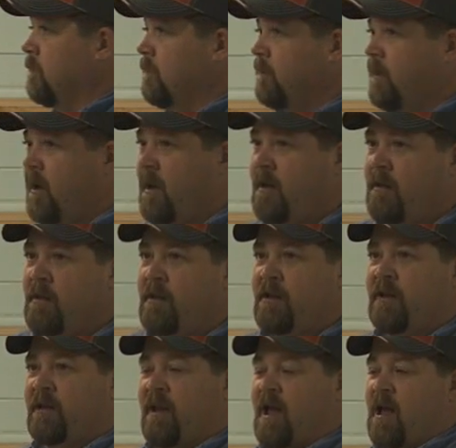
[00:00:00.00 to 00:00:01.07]
Okay?
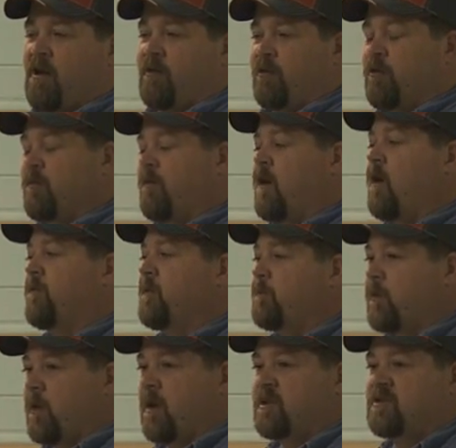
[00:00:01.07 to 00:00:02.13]
Now, you're involved in
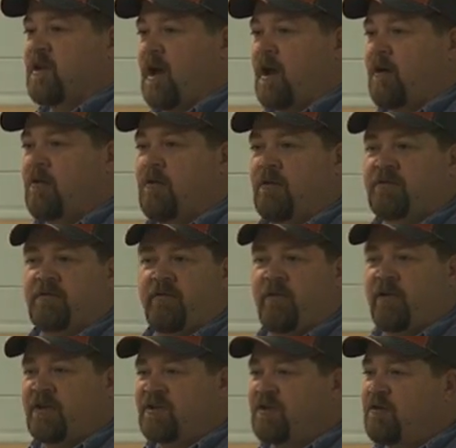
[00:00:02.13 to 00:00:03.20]
production agriculture.
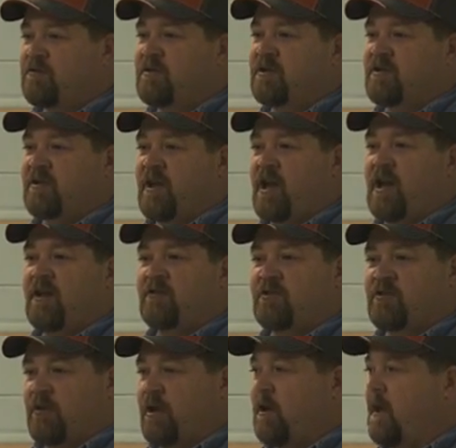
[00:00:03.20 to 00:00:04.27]
There is no such thing as a
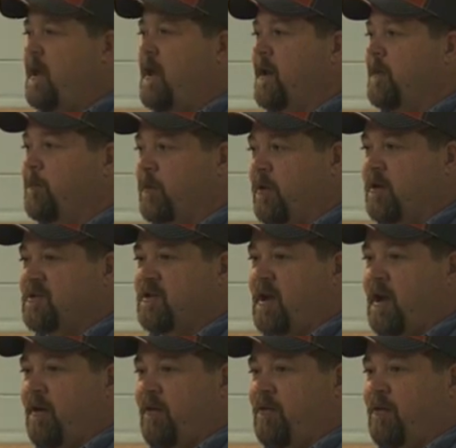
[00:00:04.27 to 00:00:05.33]
straight line in production
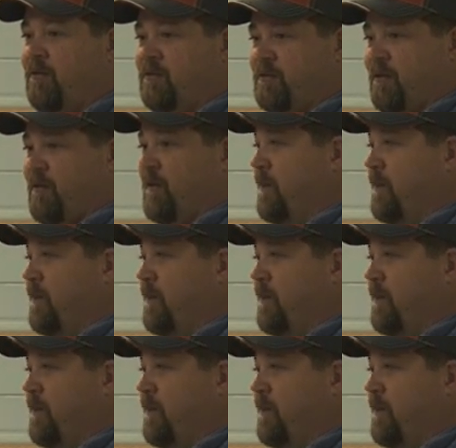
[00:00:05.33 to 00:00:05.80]
agriculture.